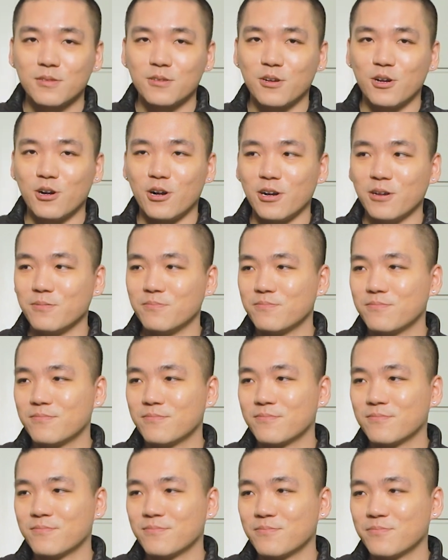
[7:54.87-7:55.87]
All right,
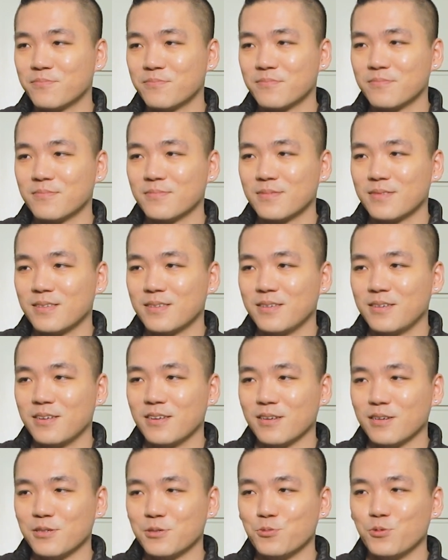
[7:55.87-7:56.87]

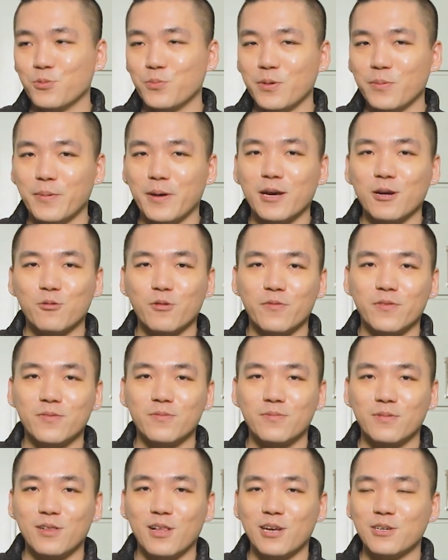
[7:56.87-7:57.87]
I guess we'll be back with
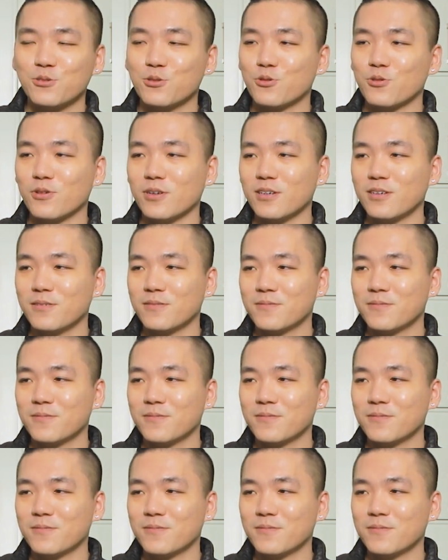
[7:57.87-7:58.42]
glass three.